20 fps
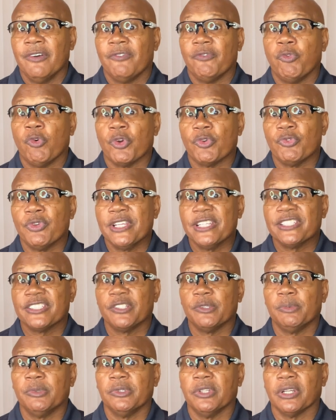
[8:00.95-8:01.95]
for
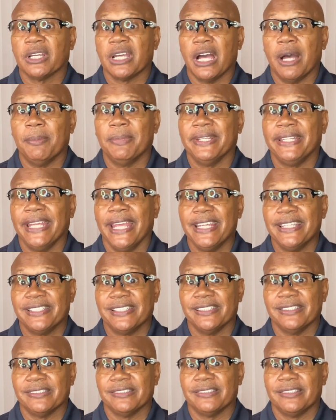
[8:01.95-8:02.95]
reasonable
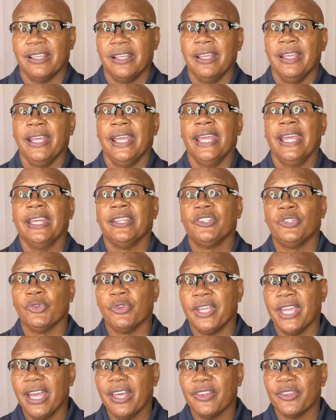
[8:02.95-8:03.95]
accommodations, and
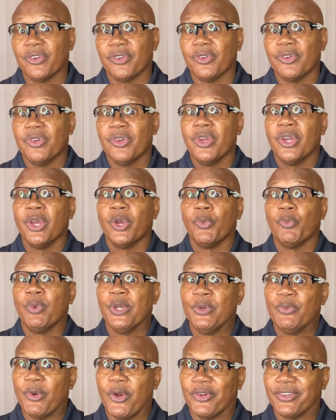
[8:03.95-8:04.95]
together
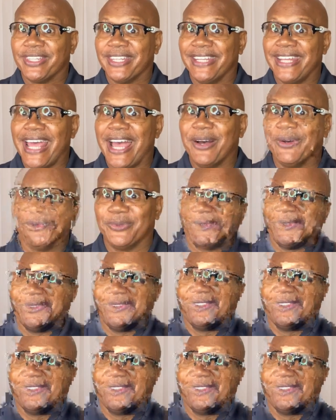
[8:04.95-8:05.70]
we worked it out.